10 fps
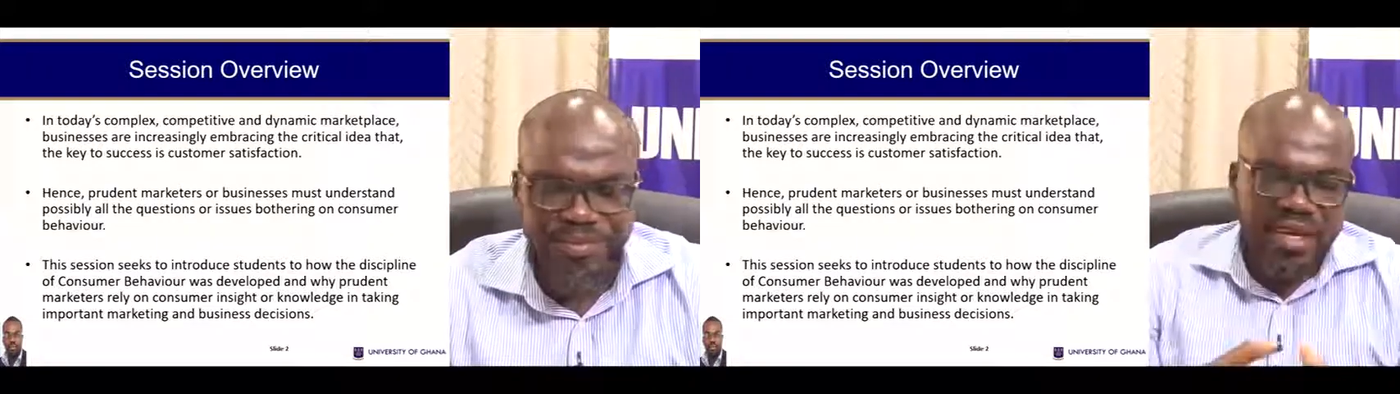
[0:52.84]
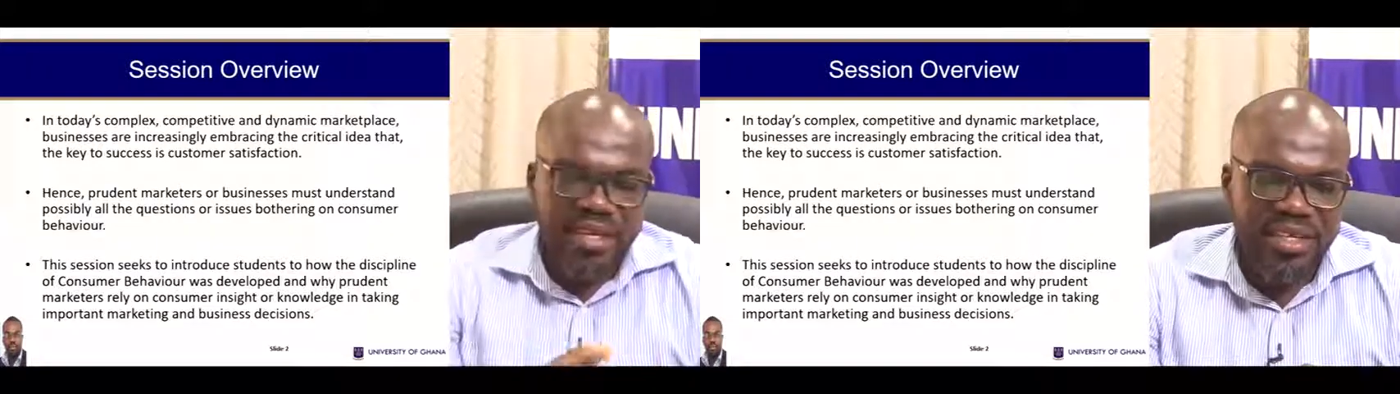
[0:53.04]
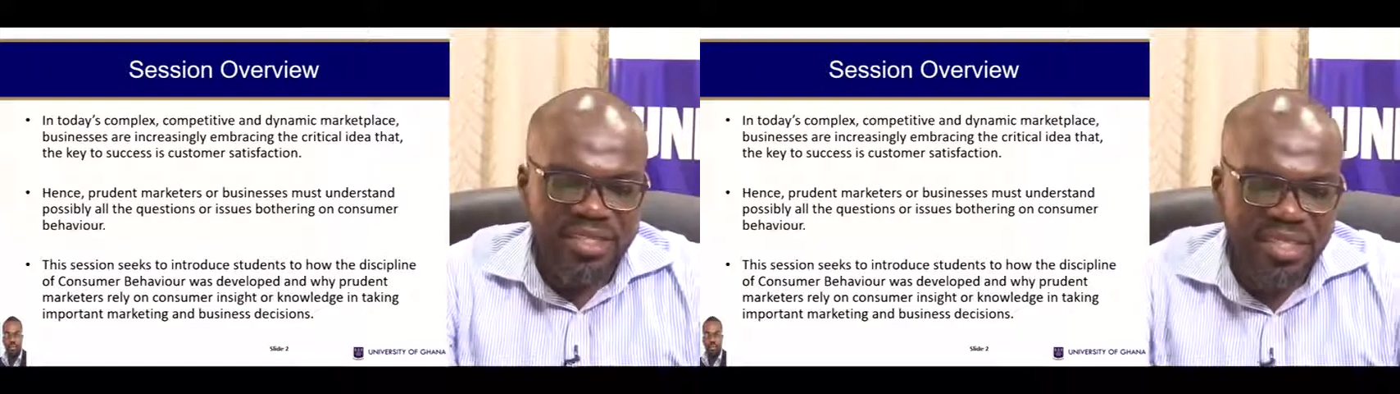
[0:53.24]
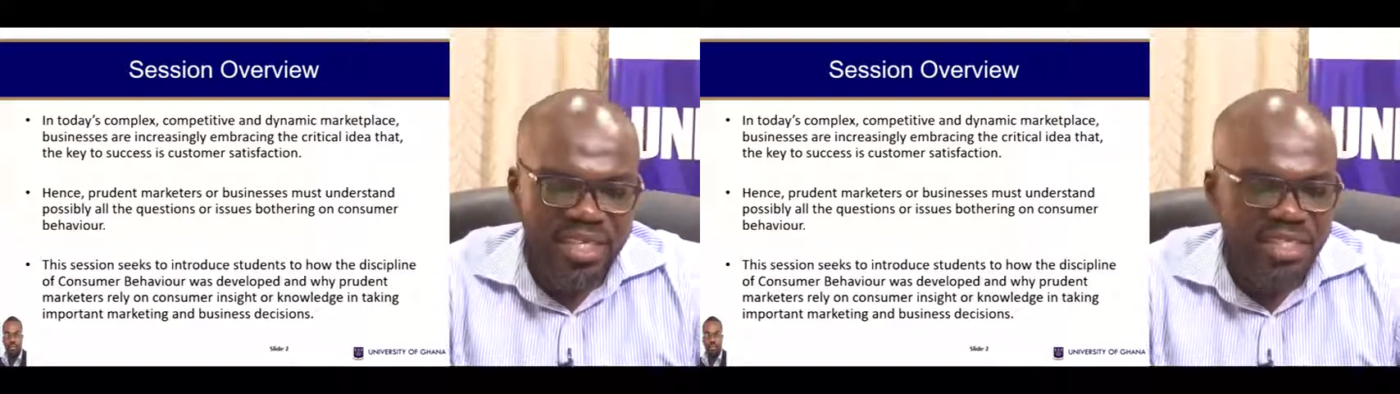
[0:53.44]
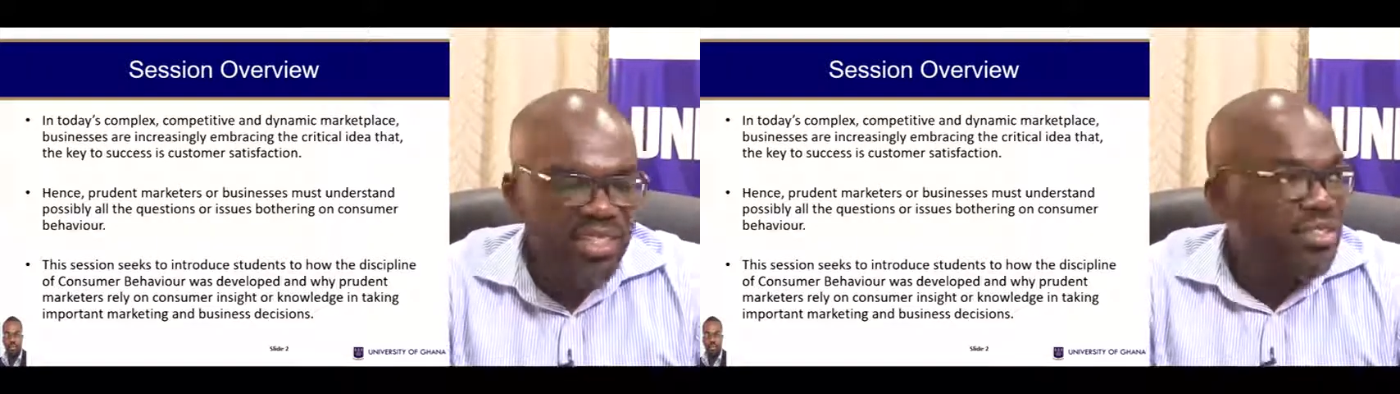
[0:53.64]
This
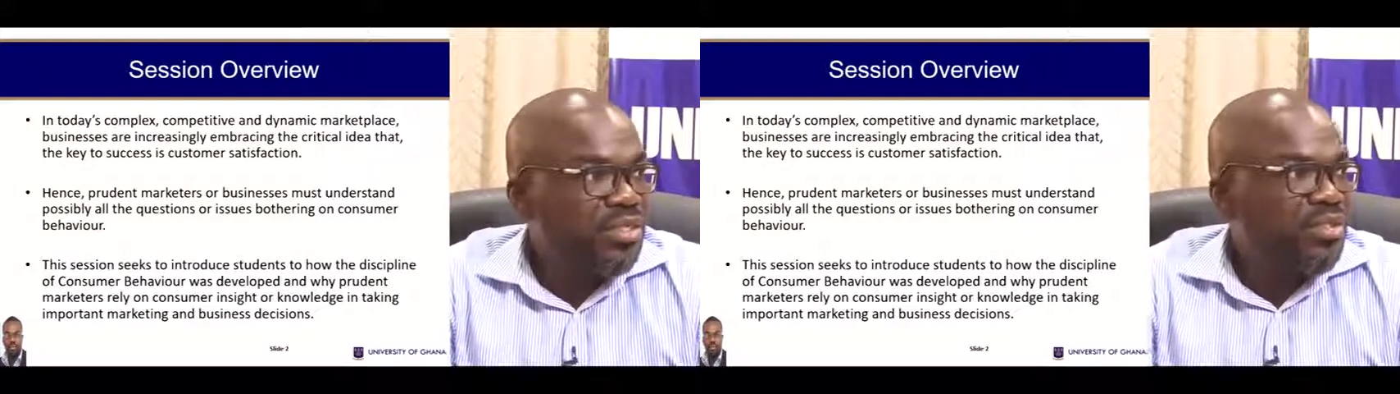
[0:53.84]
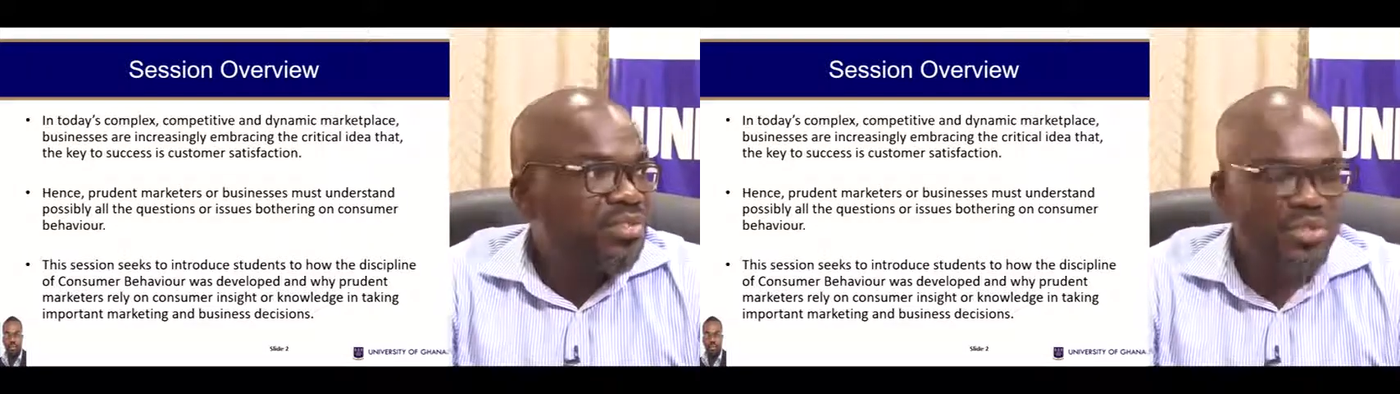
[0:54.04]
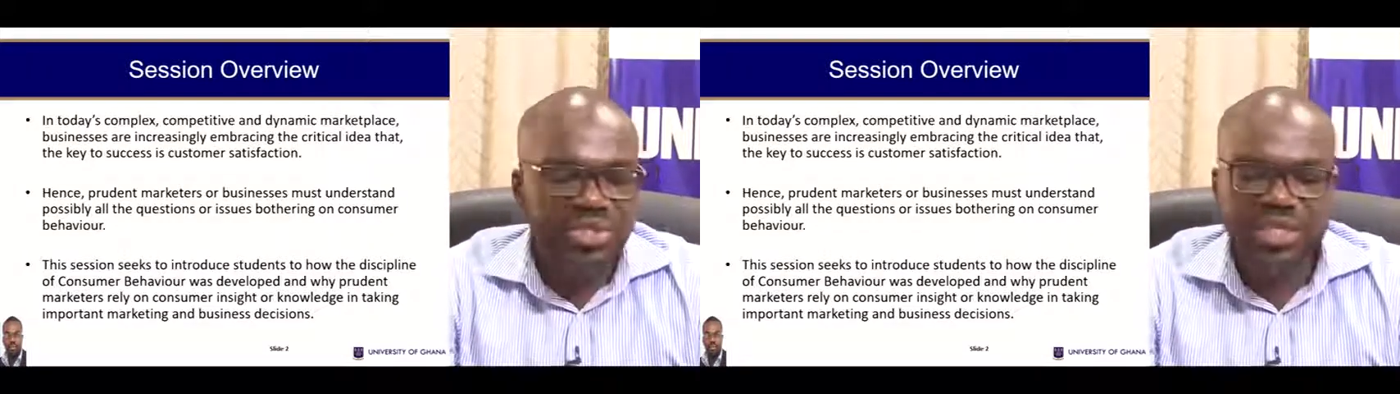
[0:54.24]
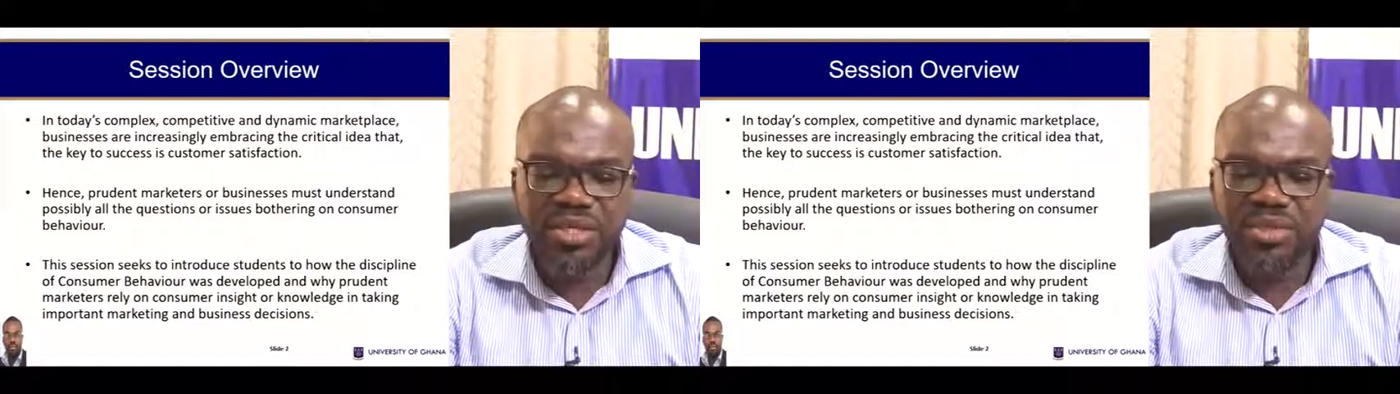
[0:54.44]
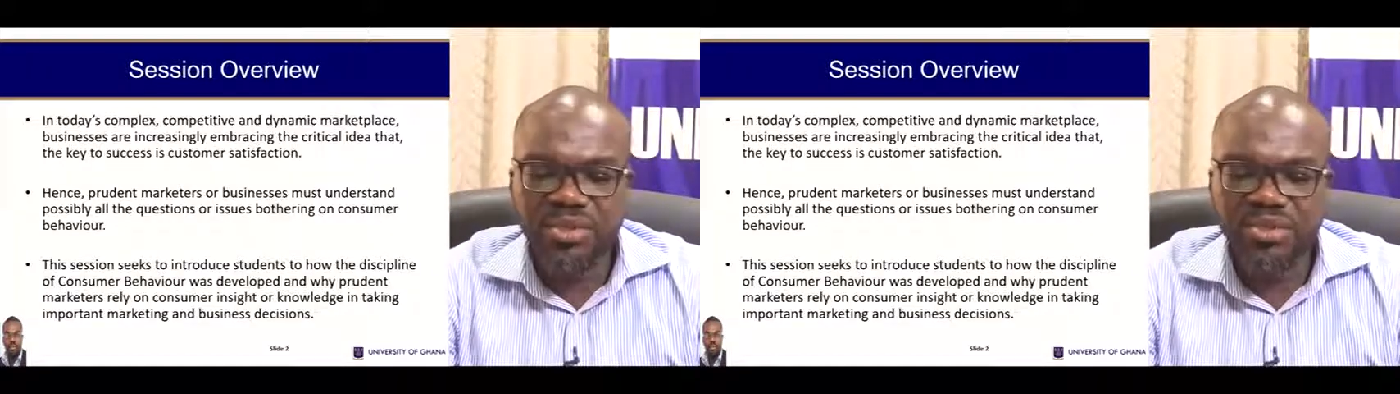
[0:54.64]
section will
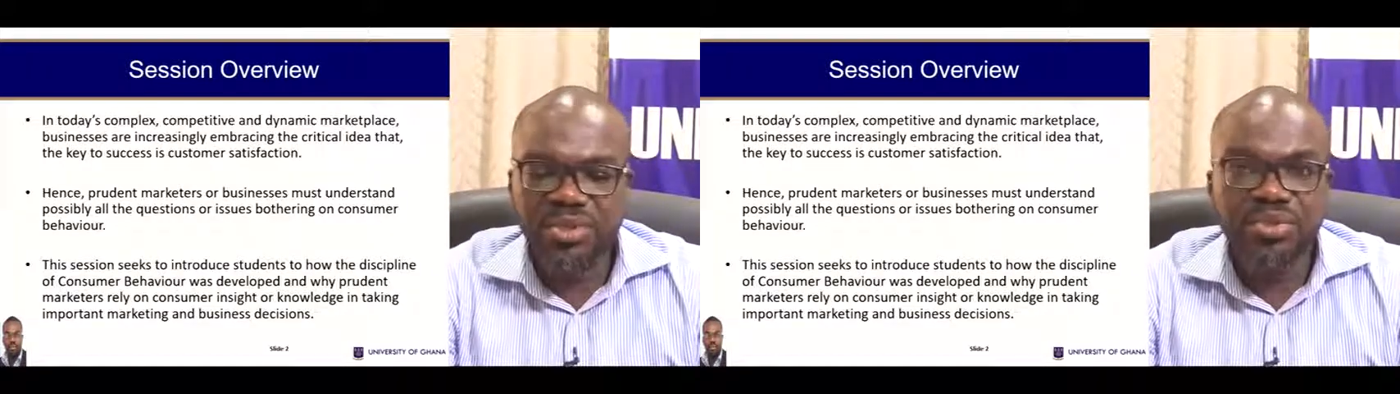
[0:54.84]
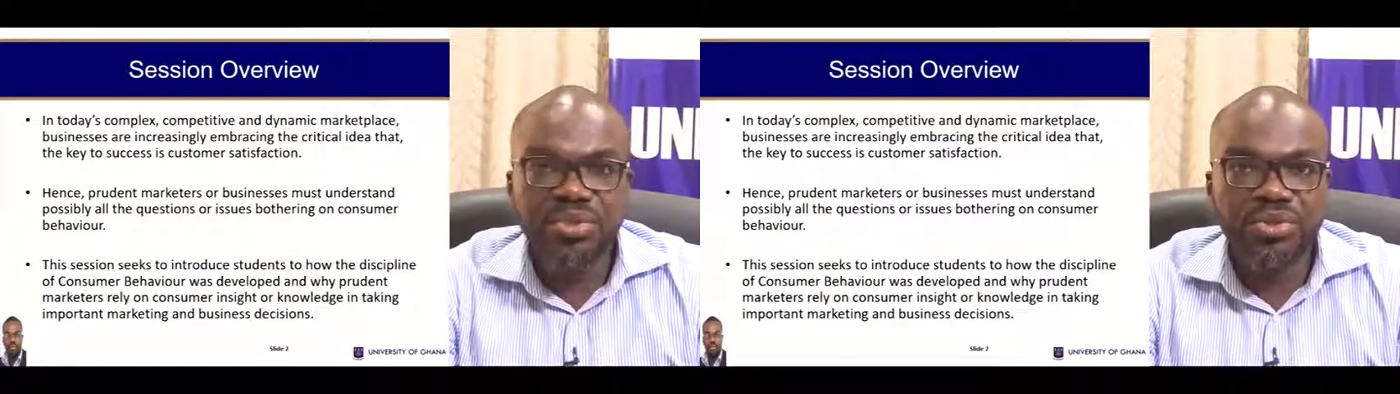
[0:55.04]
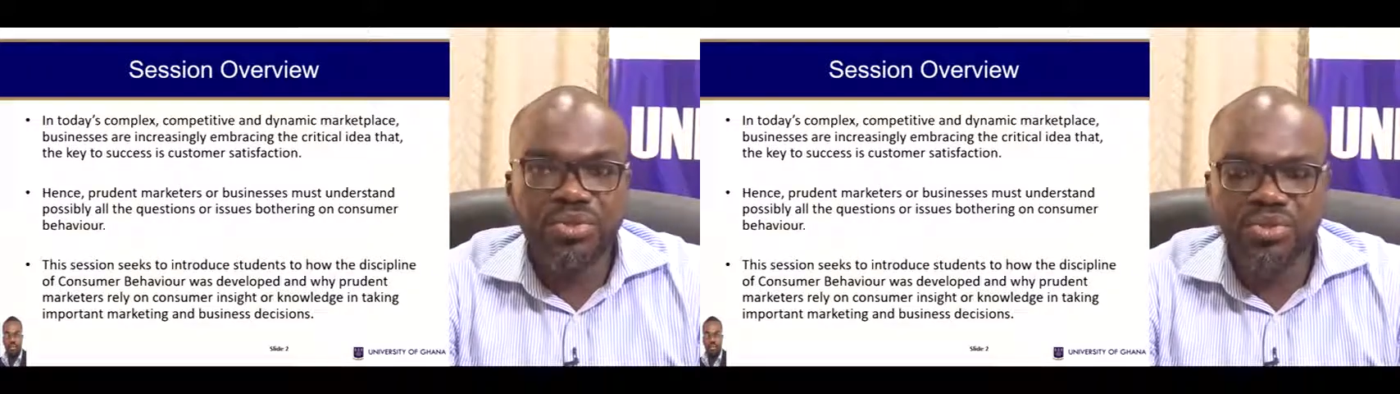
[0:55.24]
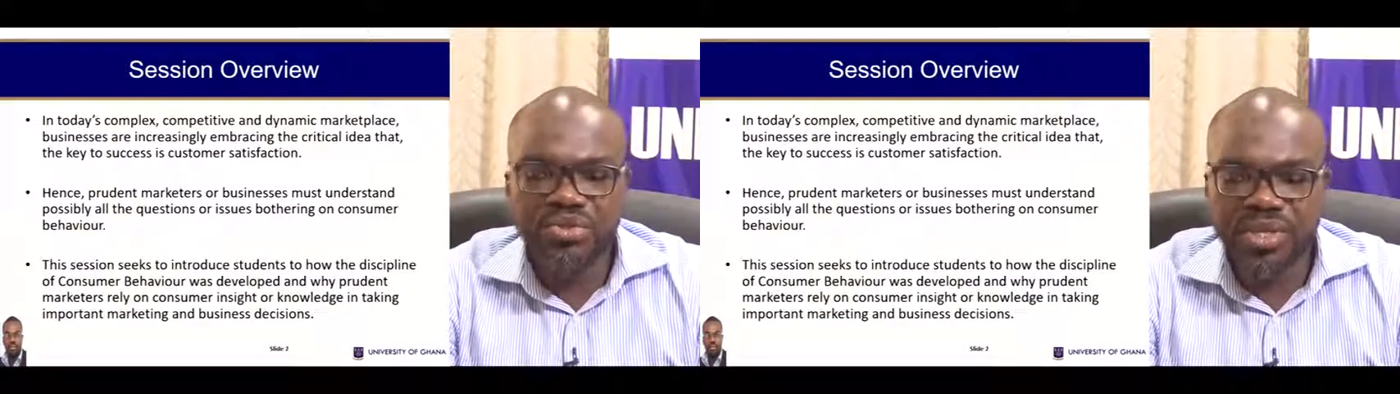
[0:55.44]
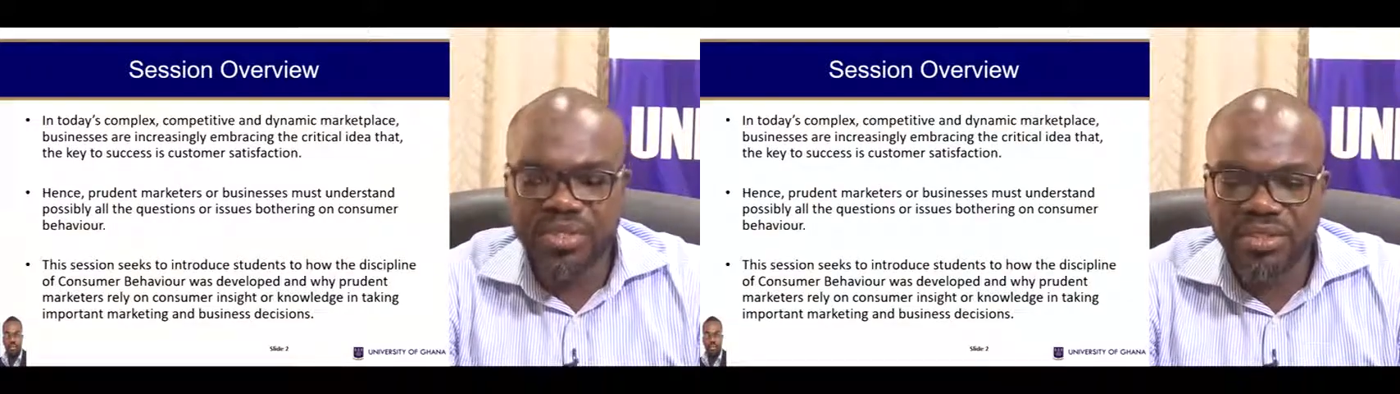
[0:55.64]
seek to introduce
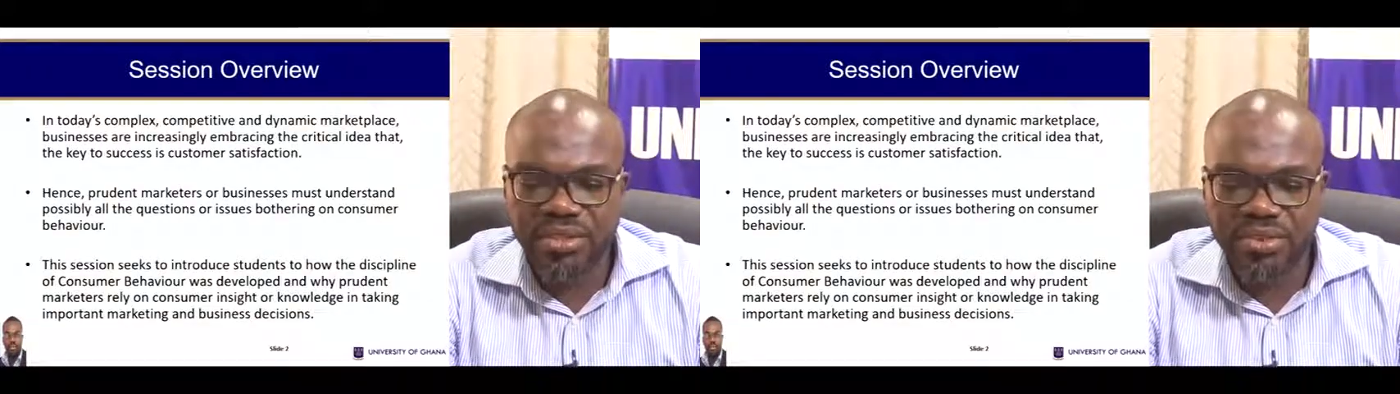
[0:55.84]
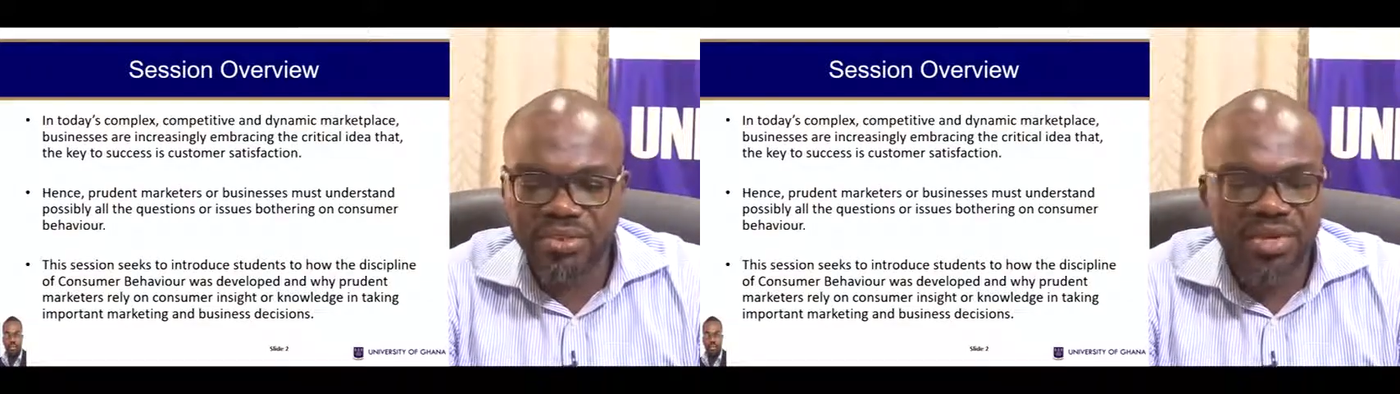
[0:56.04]
students to